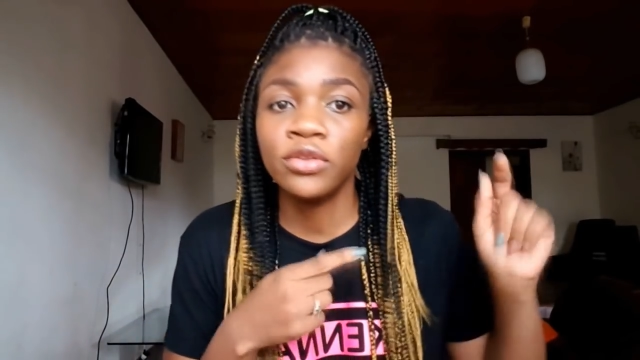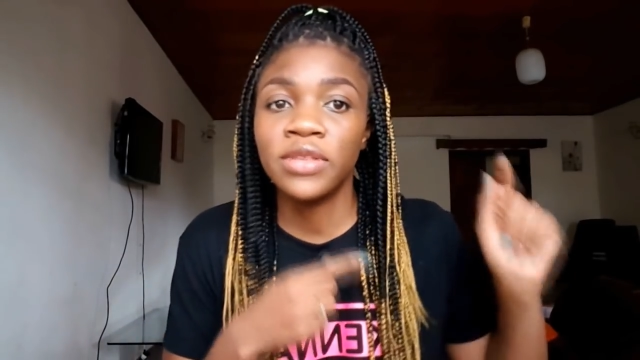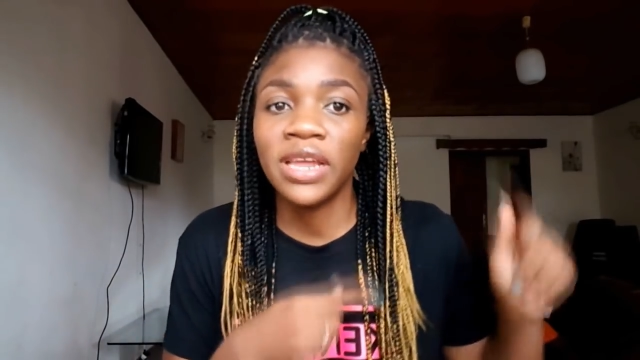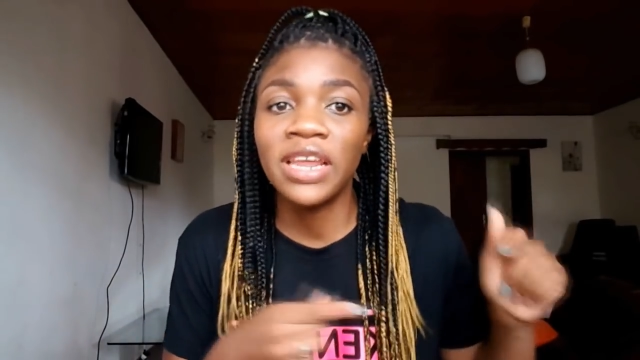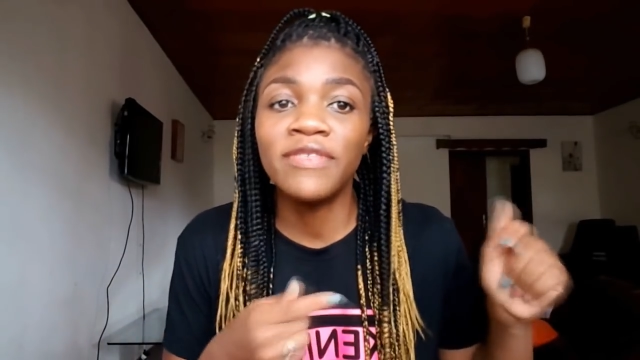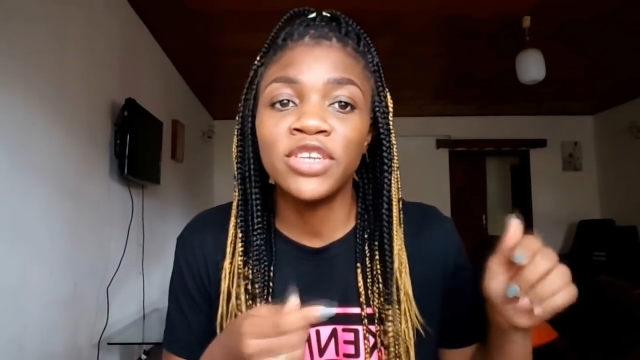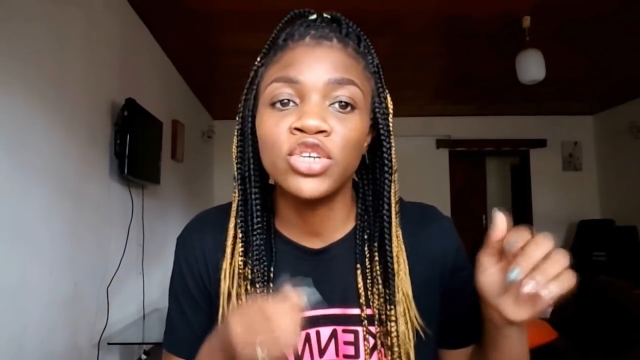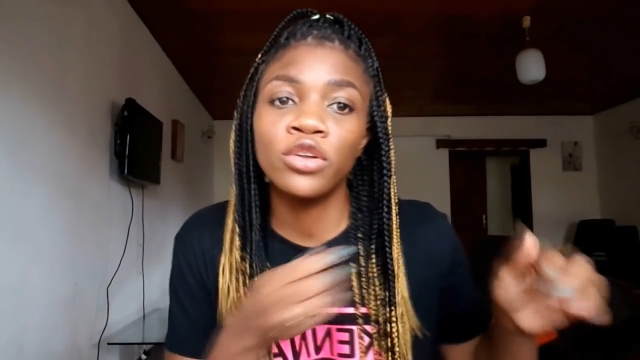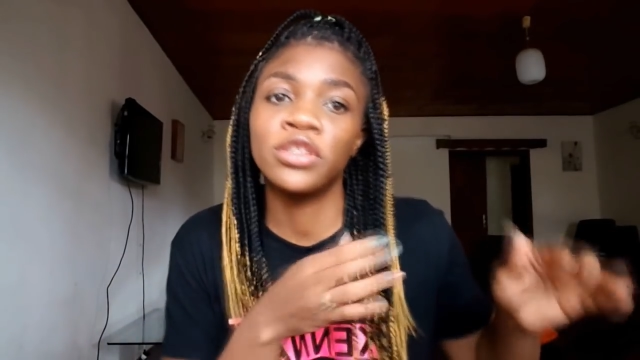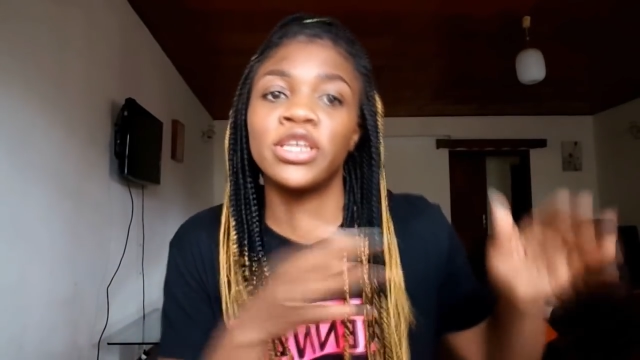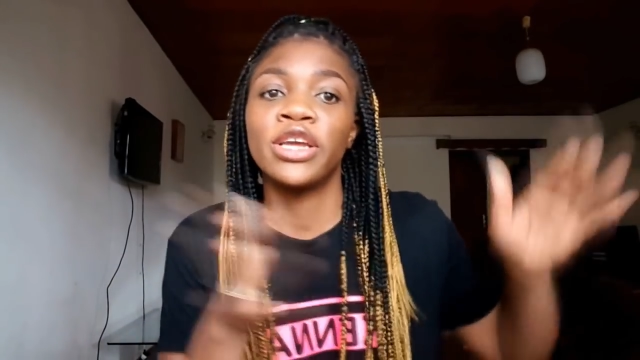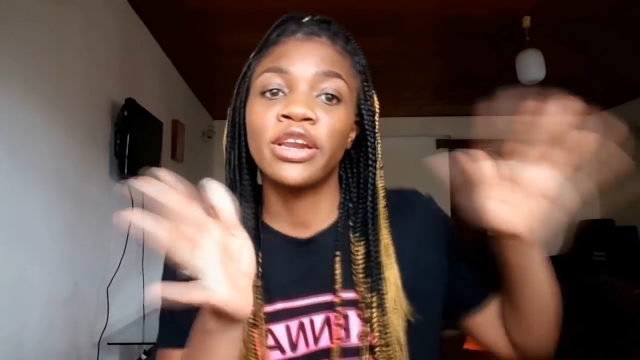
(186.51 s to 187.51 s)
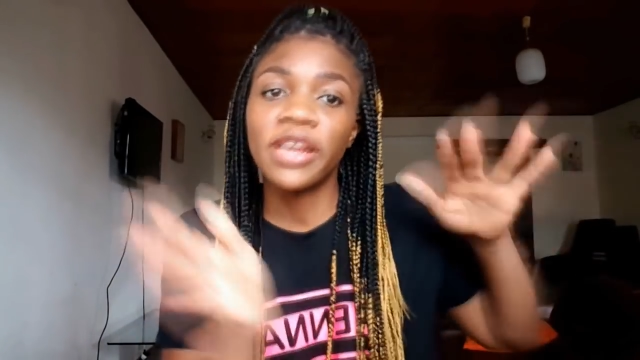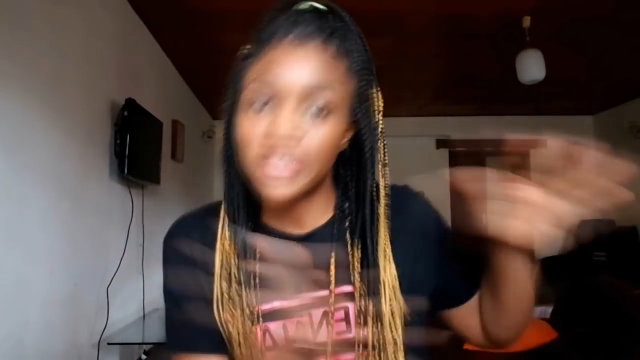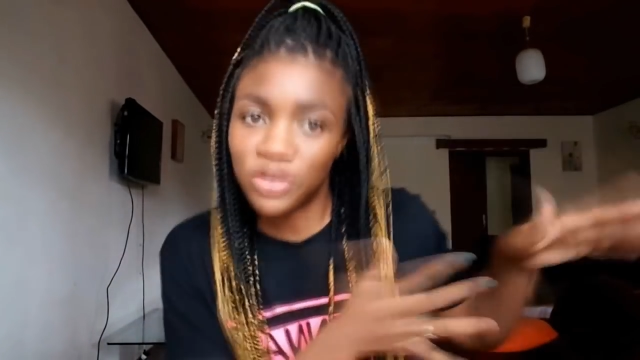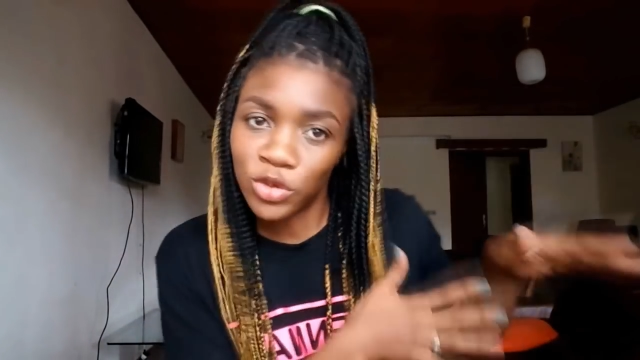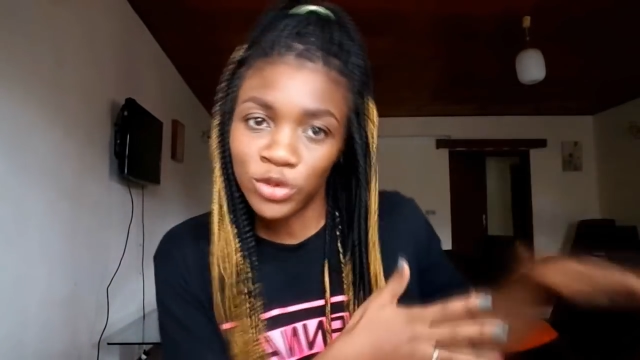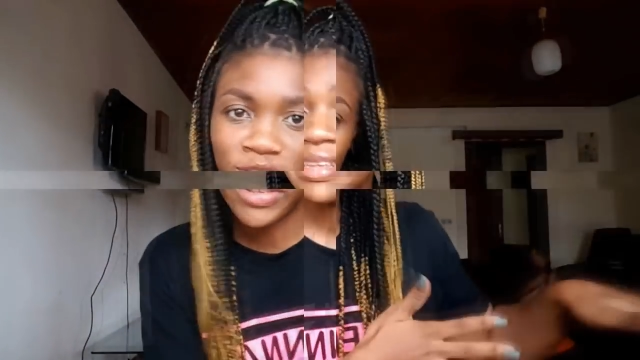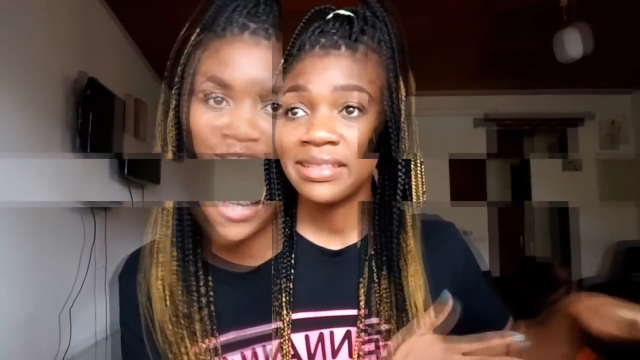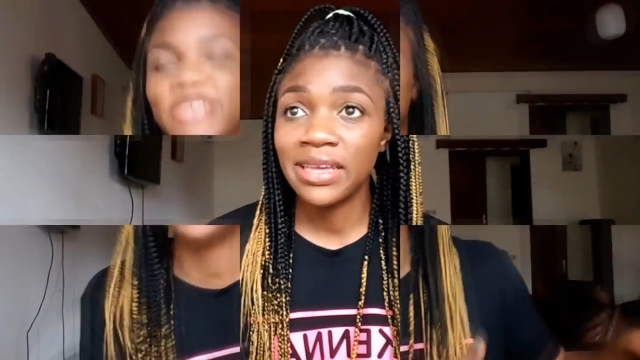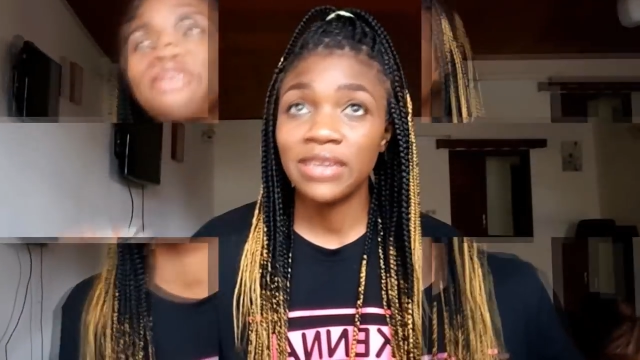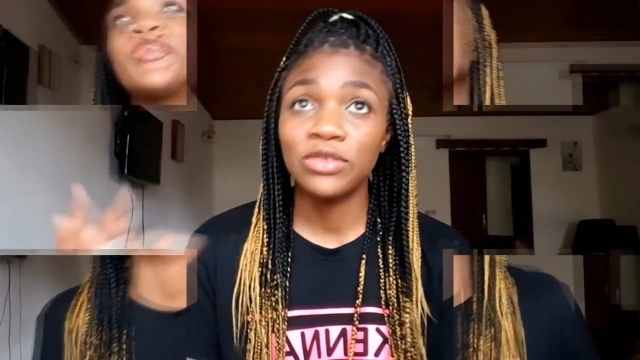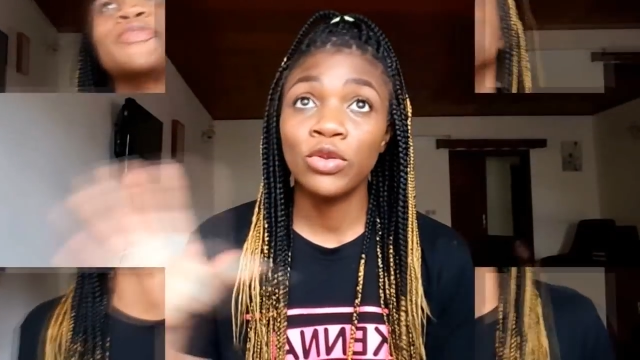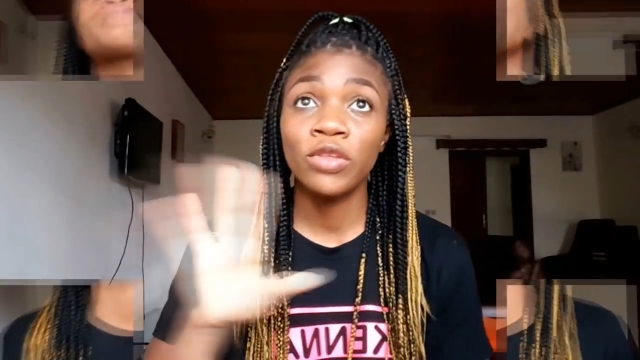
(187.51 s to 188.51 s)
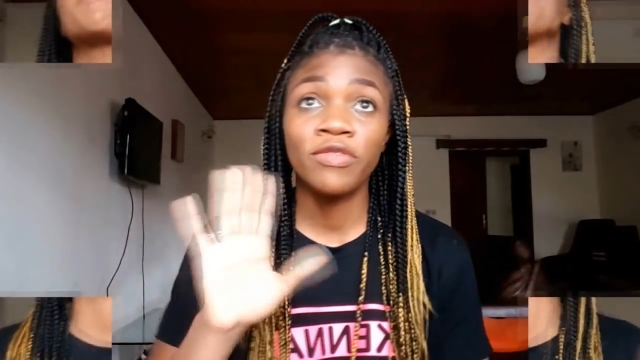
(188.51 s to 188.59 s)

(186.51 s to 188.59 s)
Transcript: Television, the radio section.